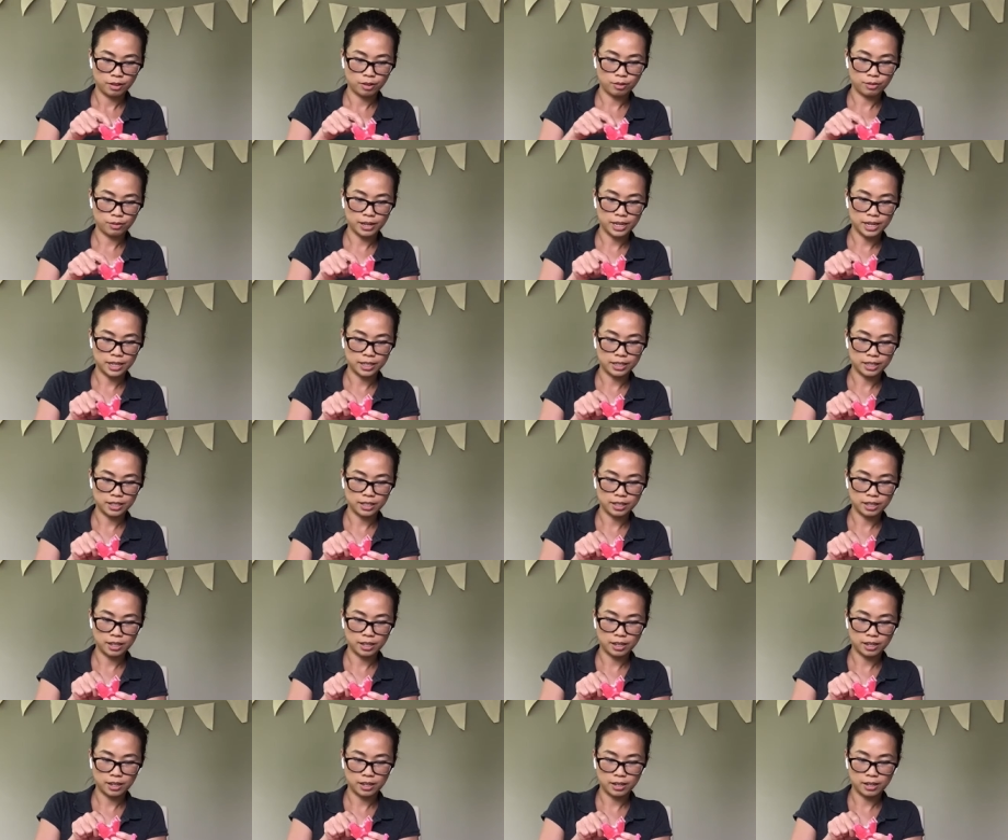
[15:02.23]
right onto the
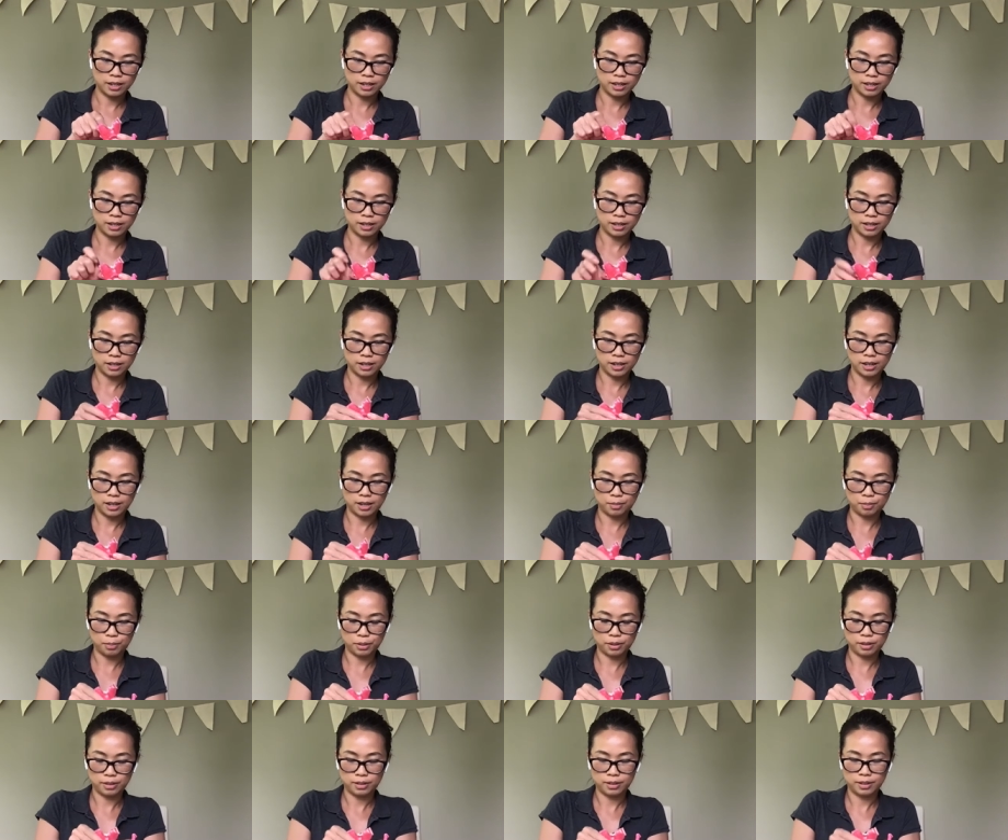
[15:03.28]
cup.
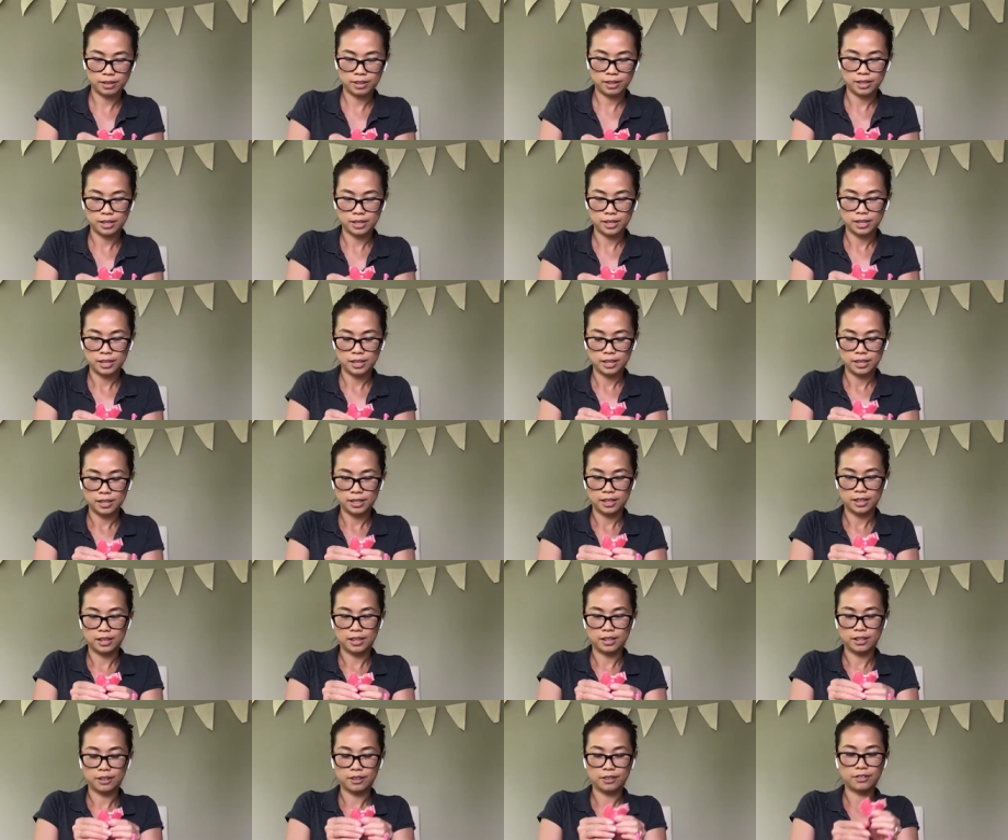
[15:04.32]

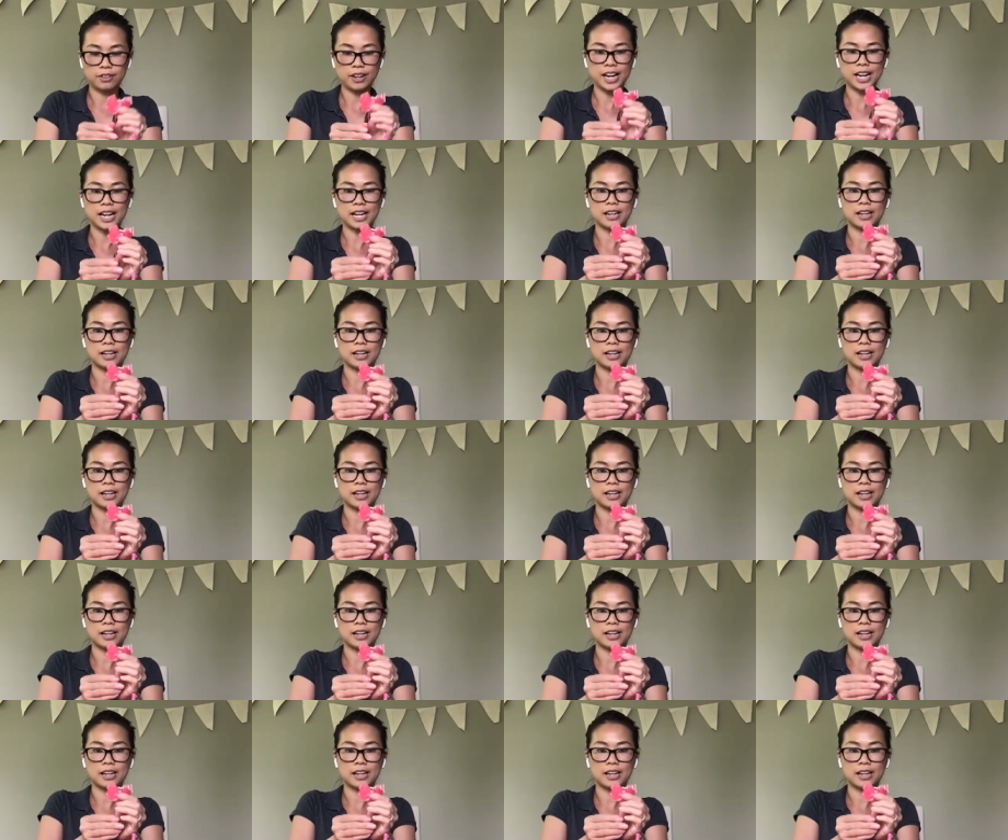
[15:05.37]
All right,